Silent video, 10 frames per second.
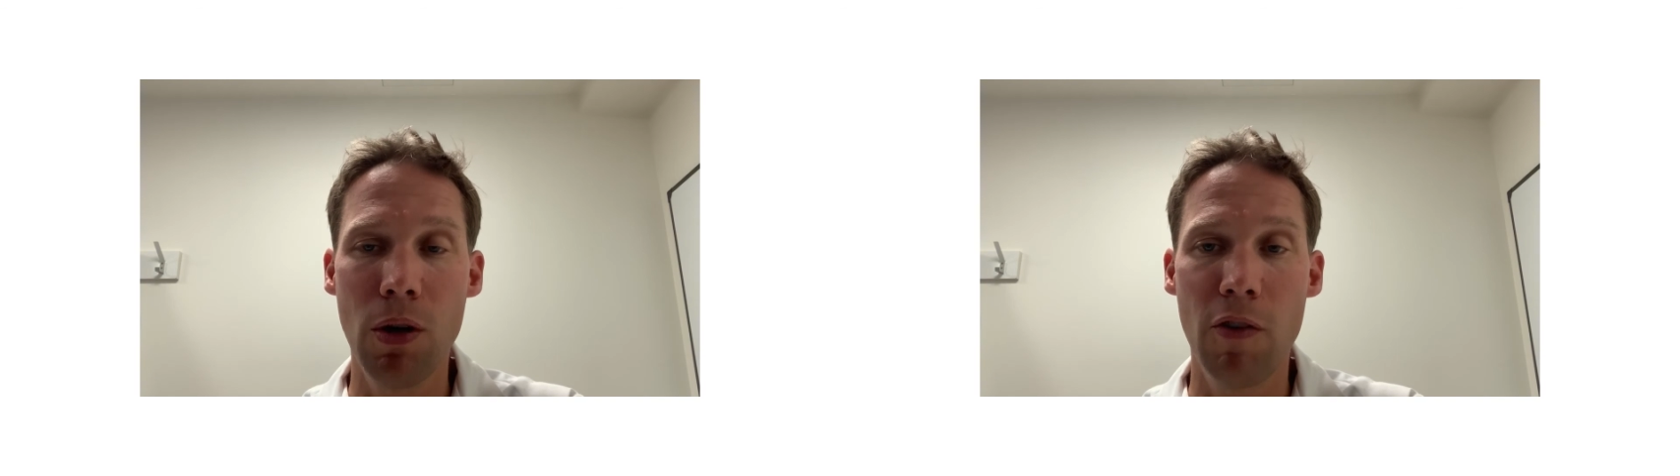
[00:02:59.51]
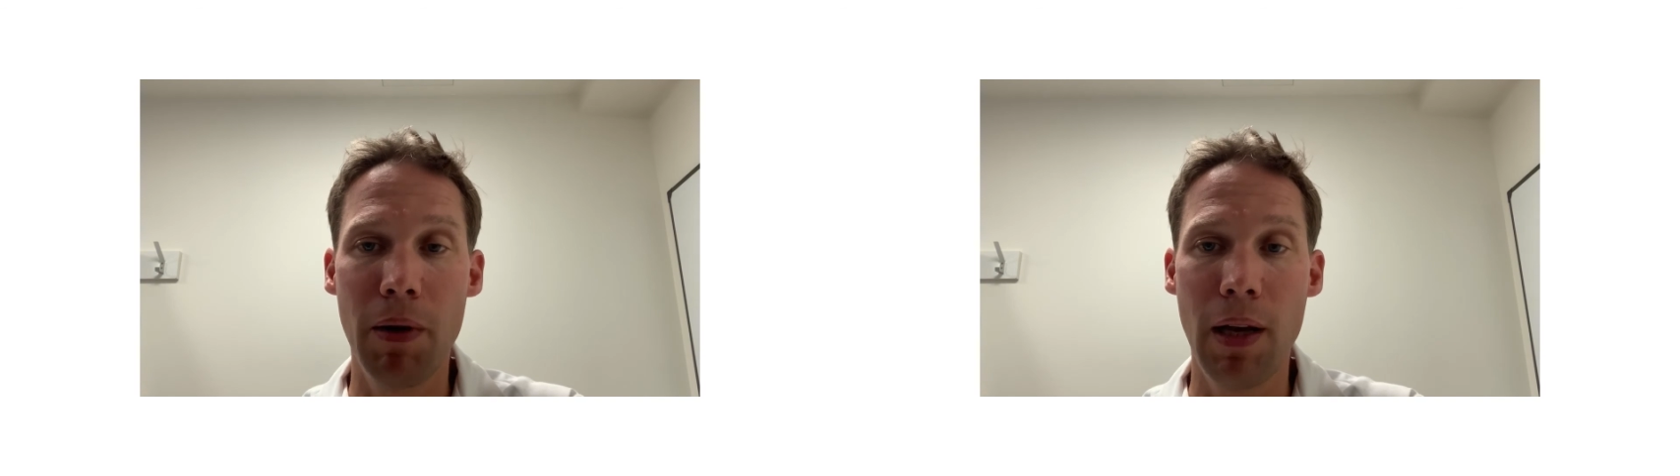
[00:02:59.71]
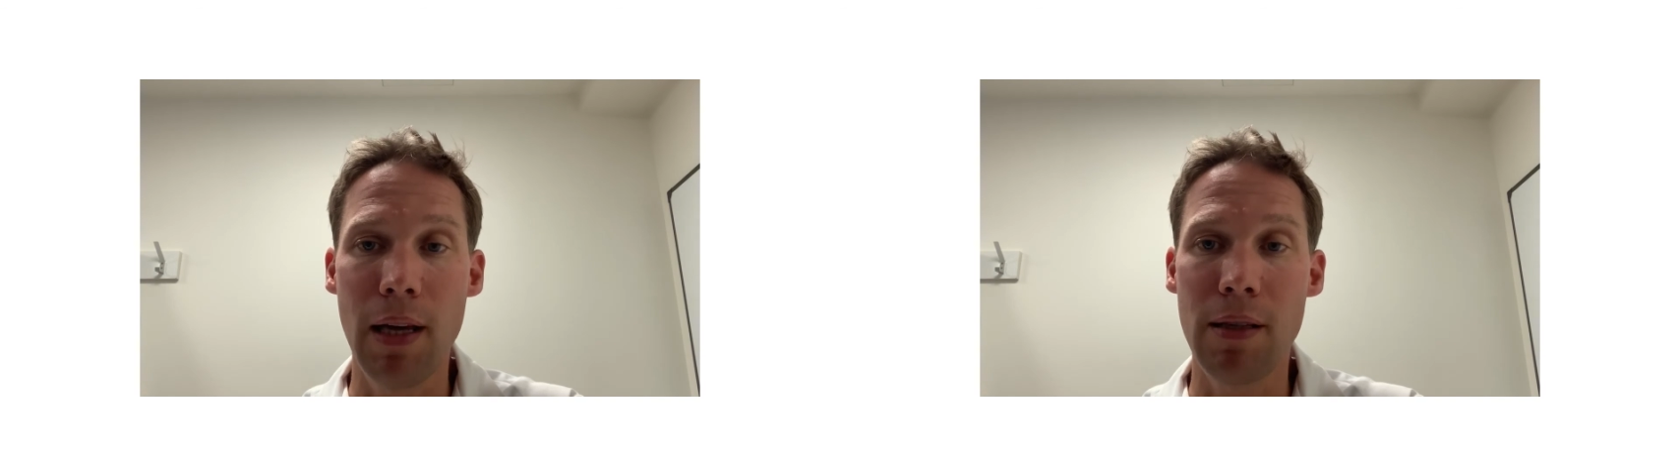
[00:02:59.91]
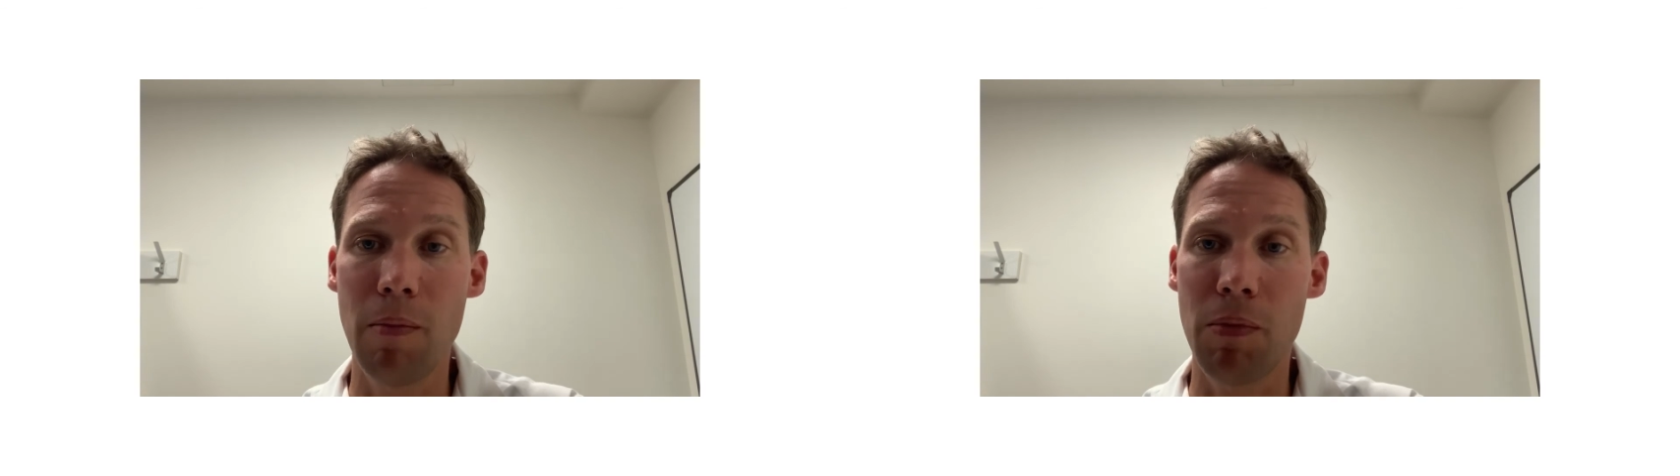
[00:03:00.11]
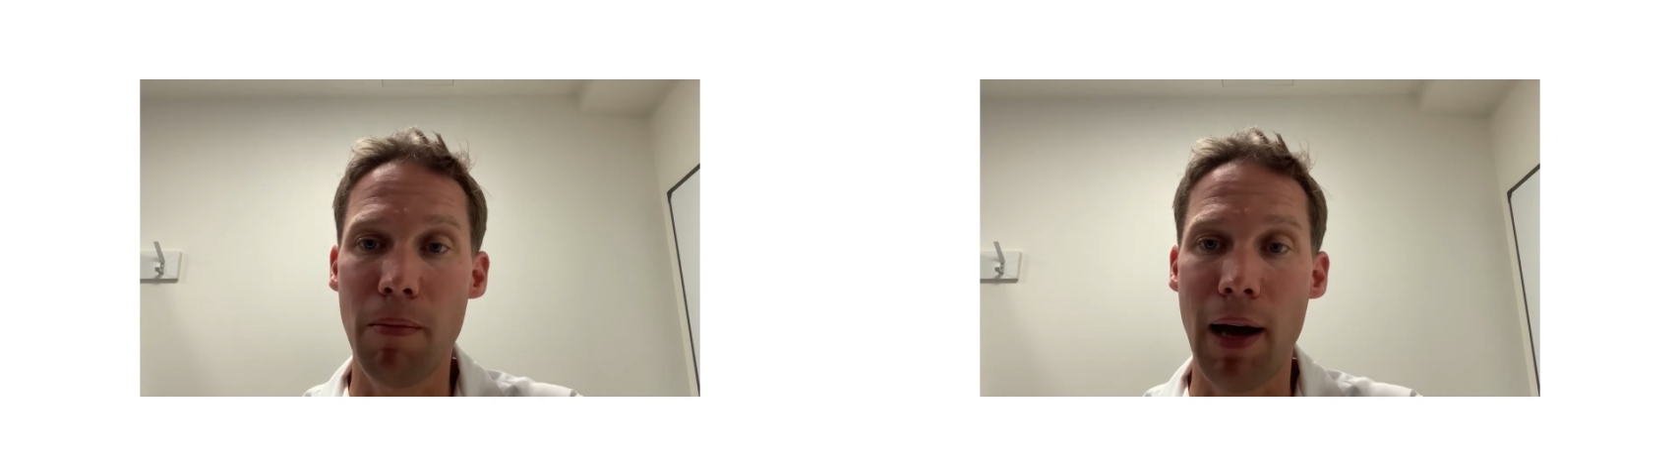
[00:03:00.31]
have been
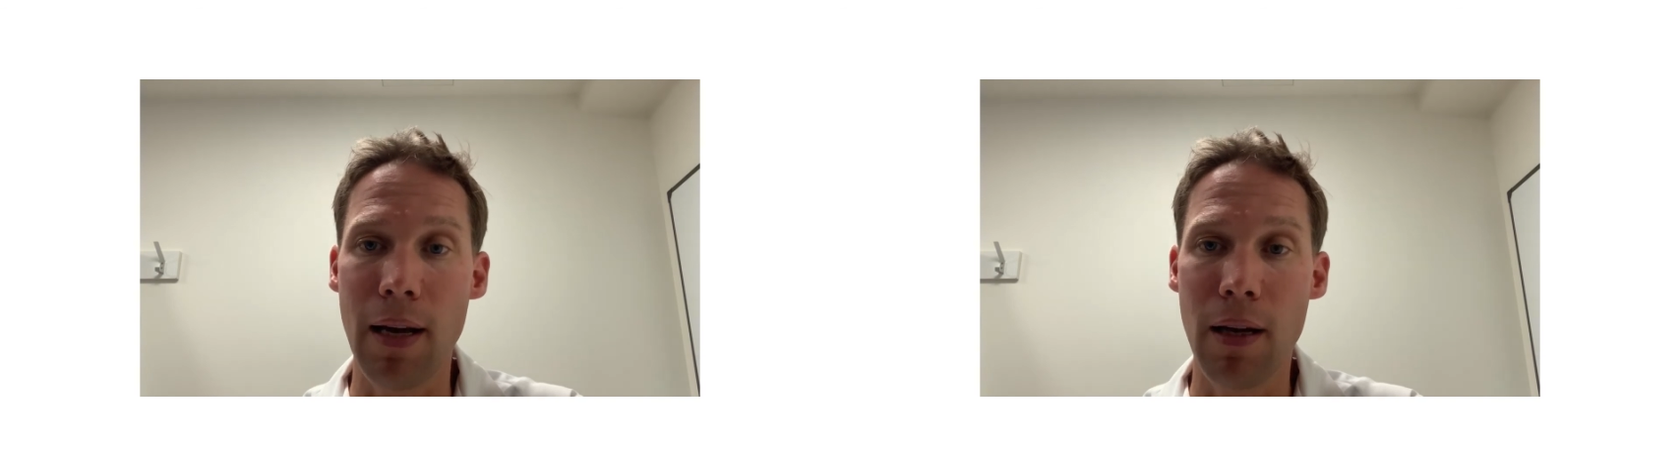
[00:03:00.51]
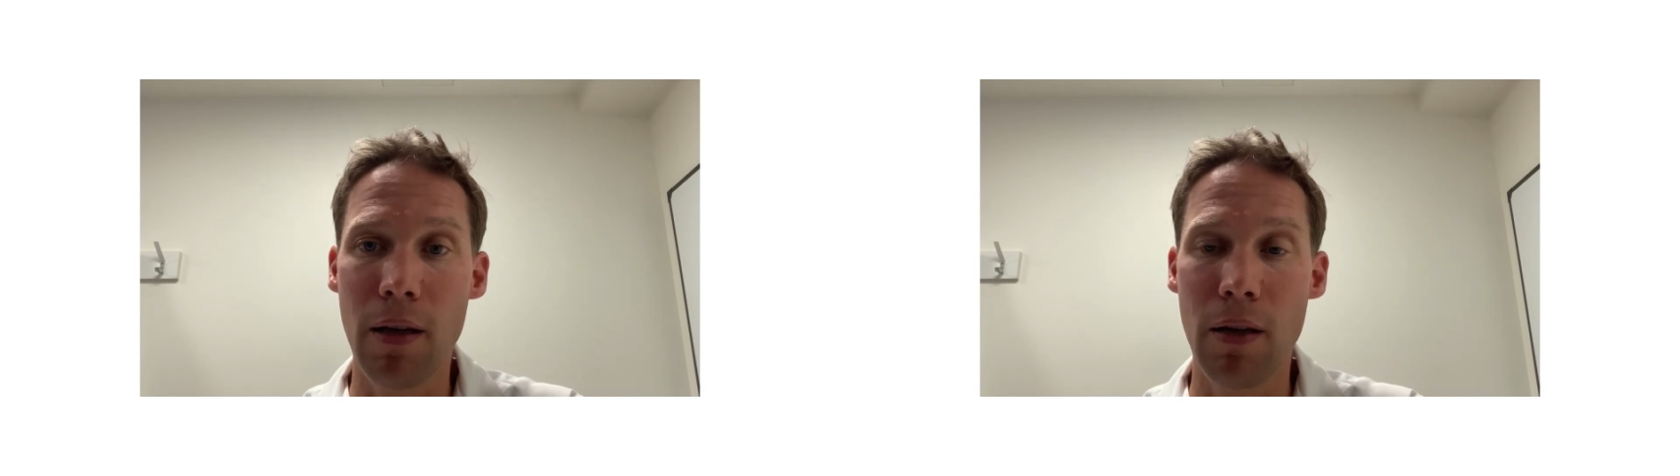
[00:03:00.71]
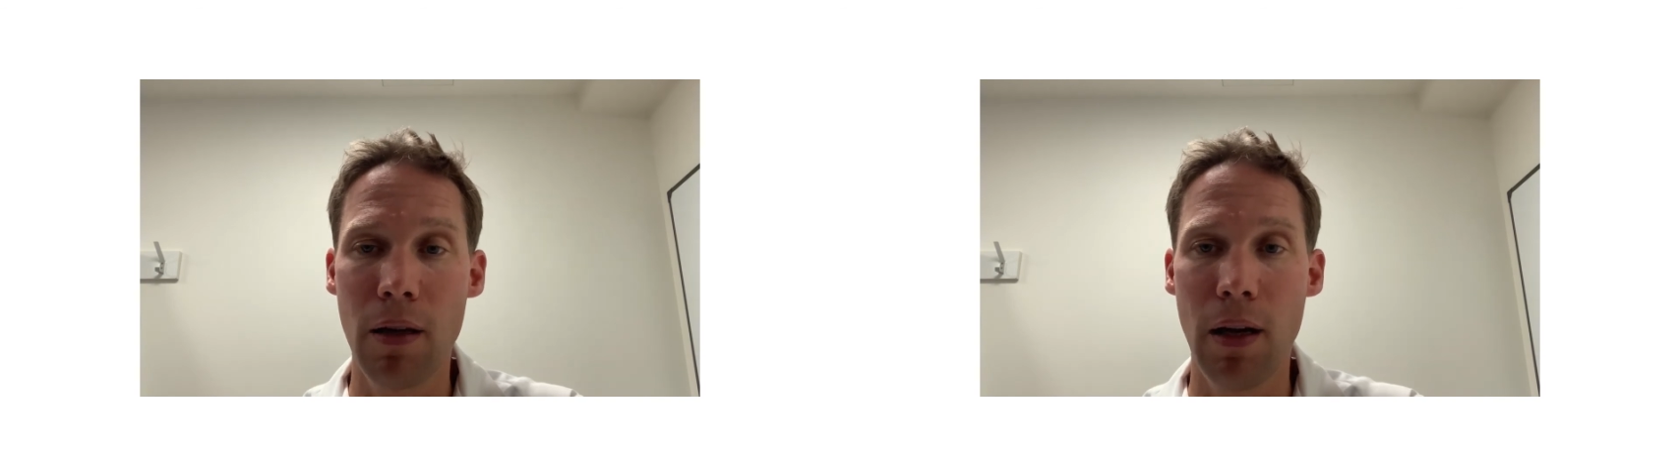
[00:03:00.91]
asymptomatic,